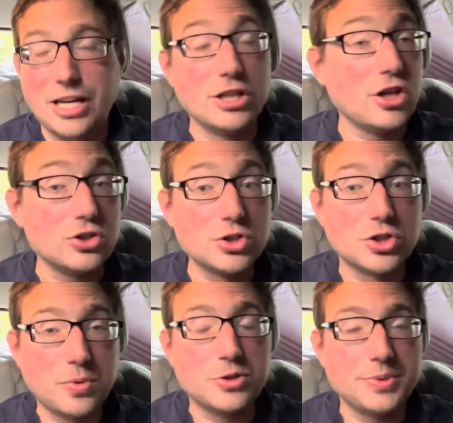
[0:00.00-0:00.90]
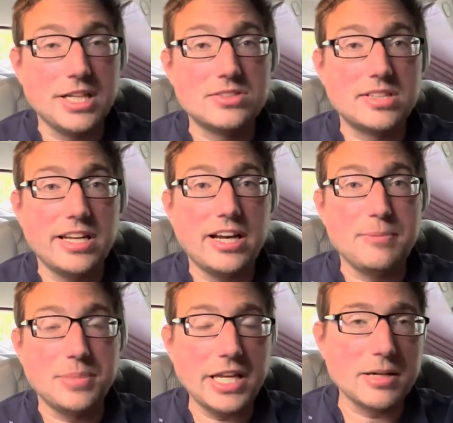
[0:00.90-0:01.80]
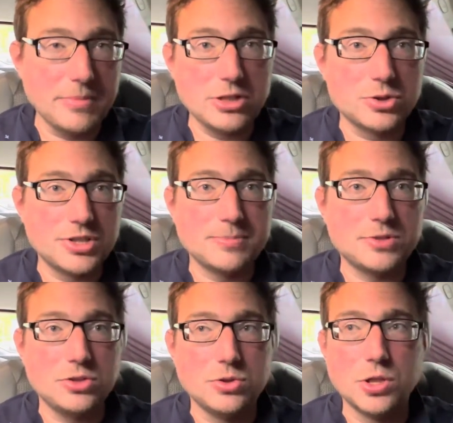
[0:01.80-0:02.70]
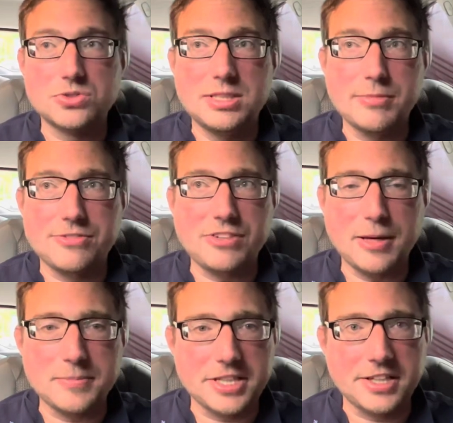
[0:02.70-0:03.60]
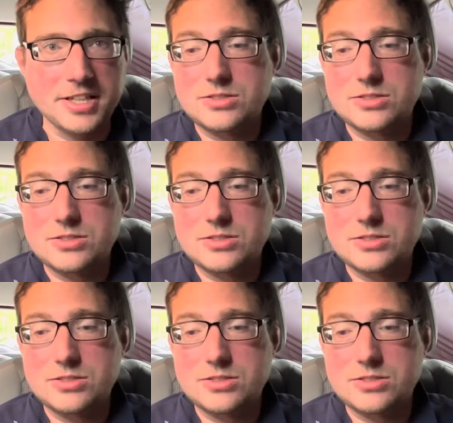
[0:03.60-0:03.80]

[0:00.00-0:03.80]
And I also just wanted to announce that I'm planning a major trip to go see my family.